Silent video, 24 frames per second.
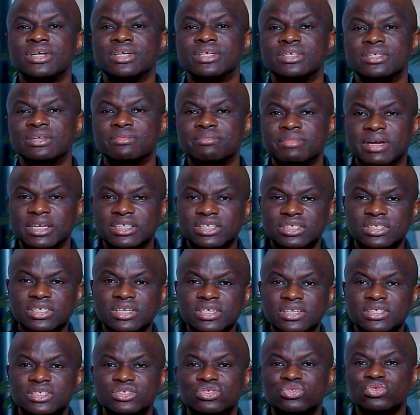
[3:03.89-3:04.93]
Number
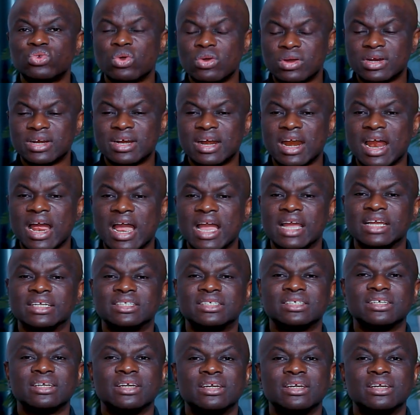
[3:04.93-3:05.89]
6, talk right.